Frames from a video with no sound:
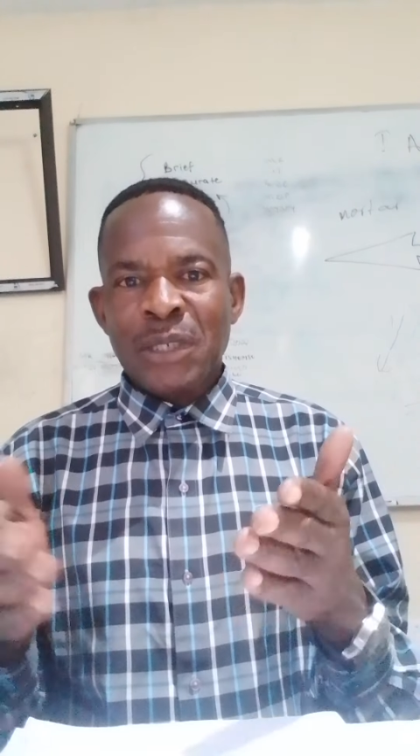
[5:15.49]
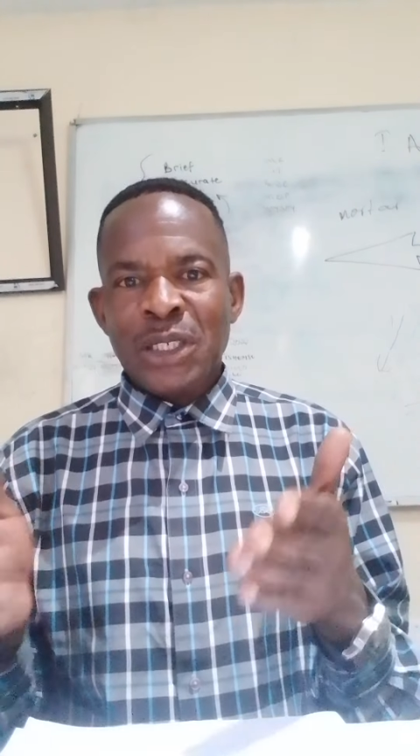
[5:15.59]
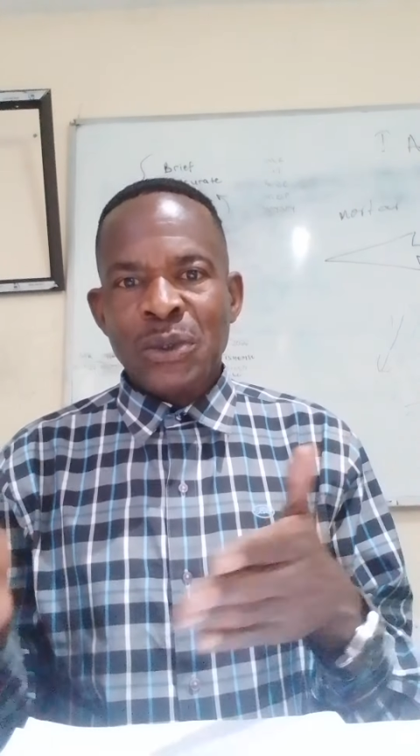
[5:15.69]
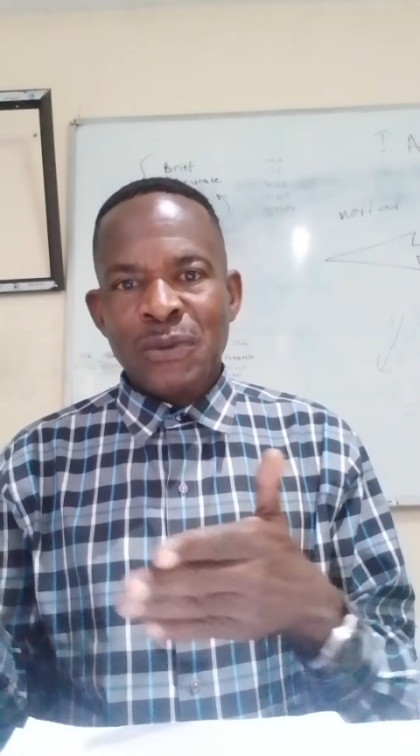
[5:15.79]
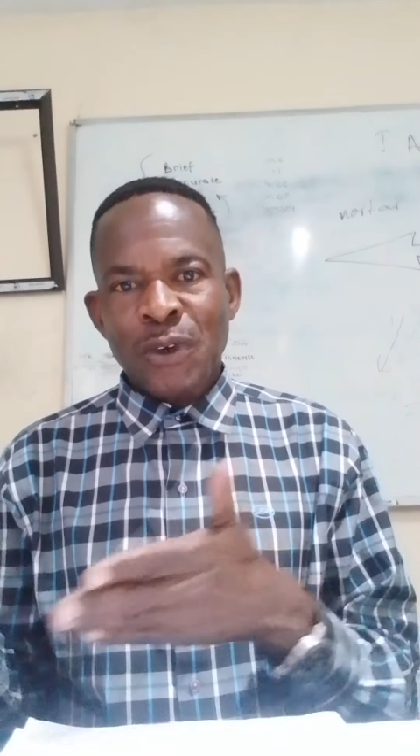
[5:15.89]

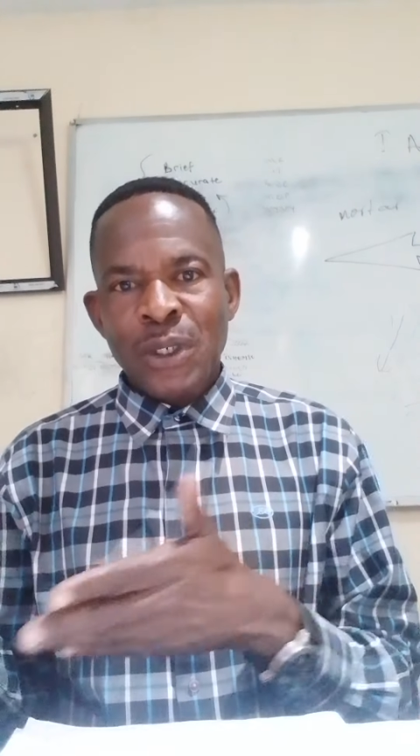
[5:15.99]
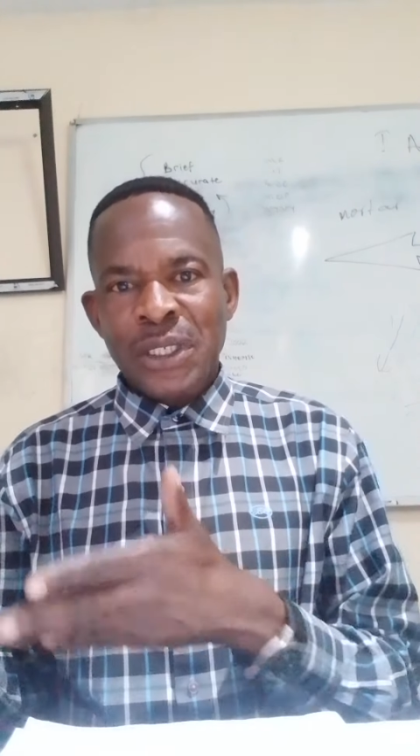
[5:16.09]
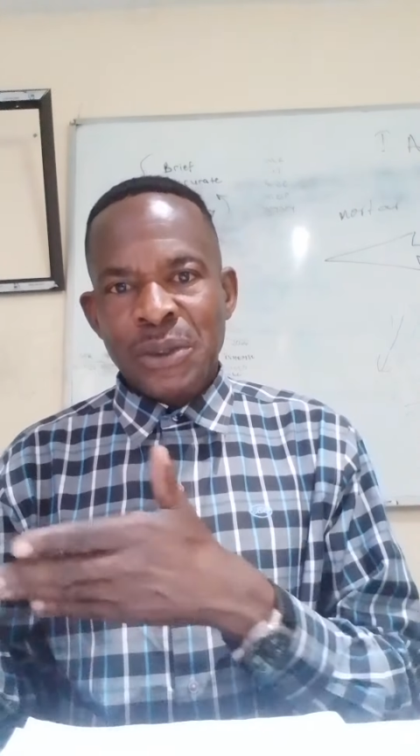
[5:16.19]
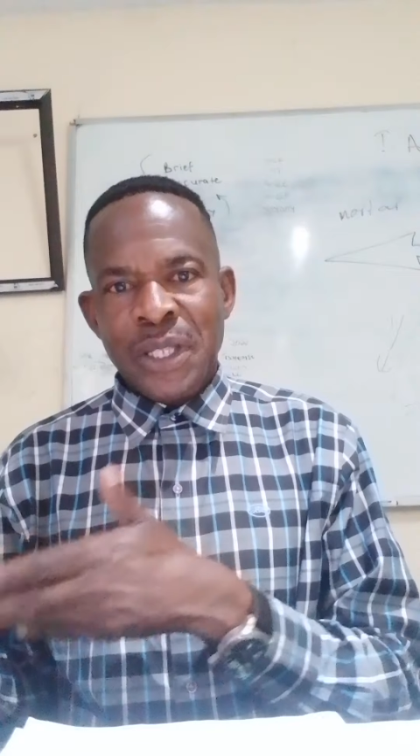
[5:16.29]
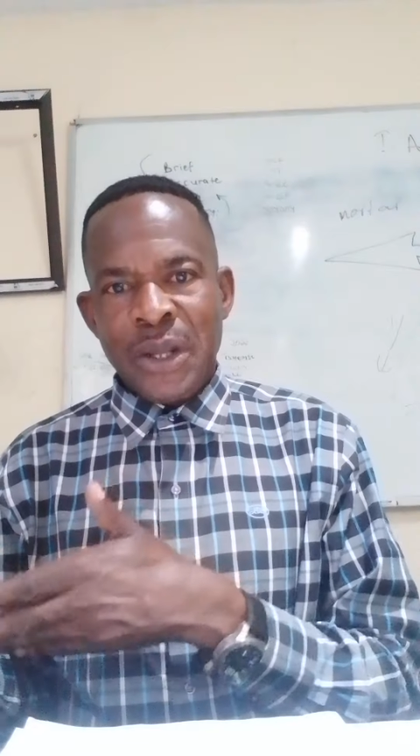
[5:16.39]
must not fall
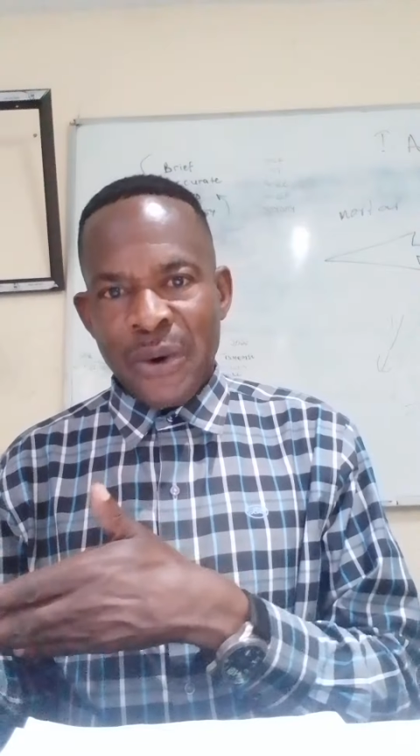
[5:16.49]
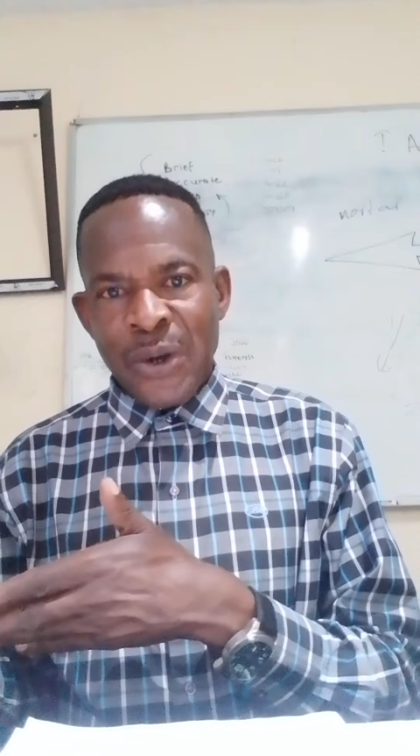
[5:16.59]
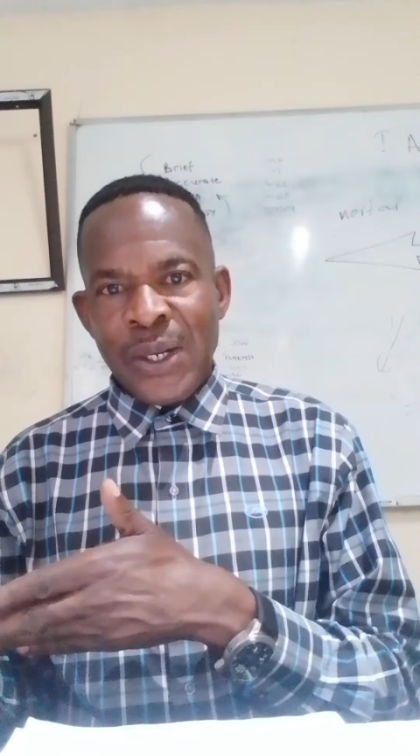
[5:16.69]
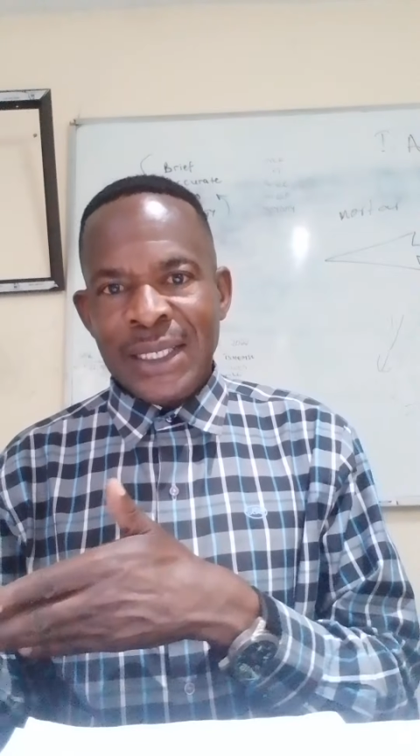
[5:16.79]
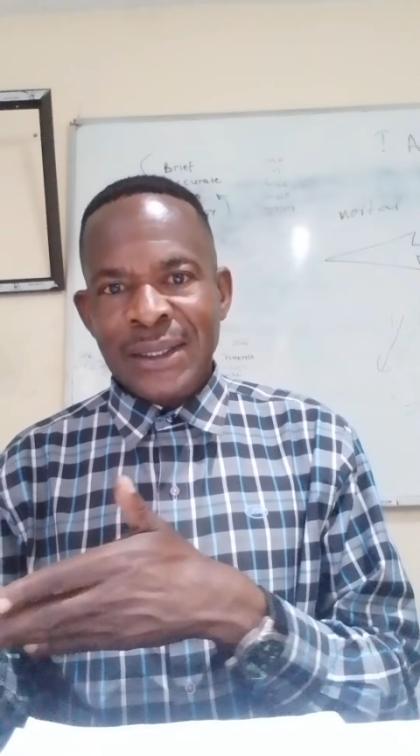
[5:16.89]
into the
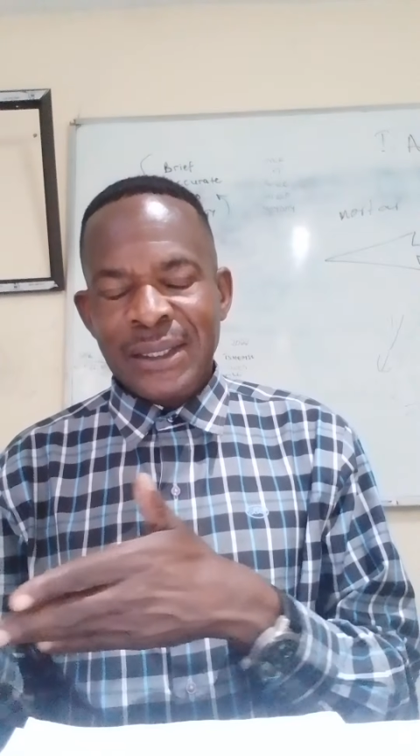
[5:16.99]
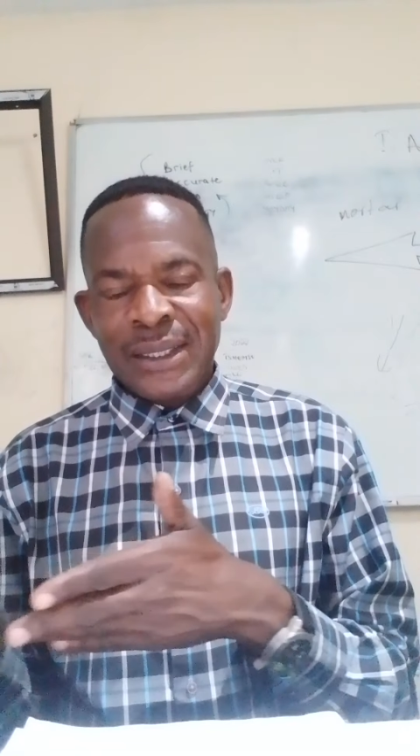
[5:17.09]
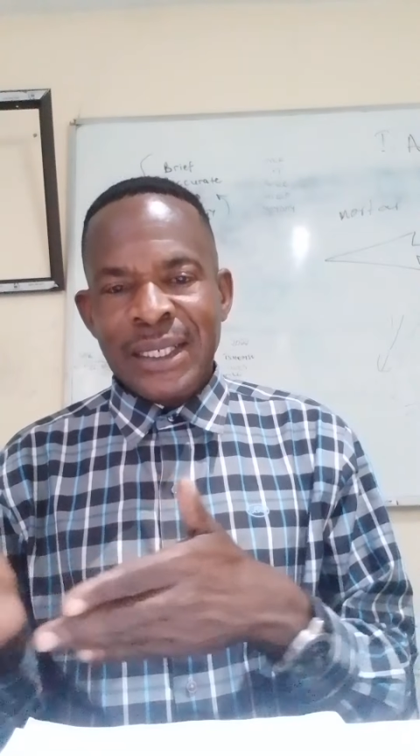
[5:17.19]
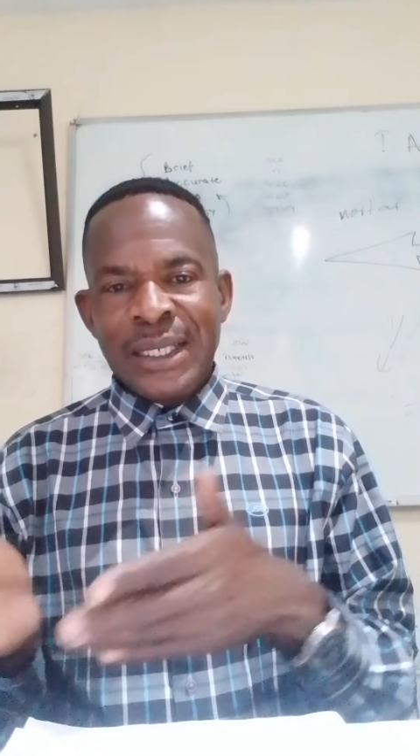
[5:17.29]
wrong hands.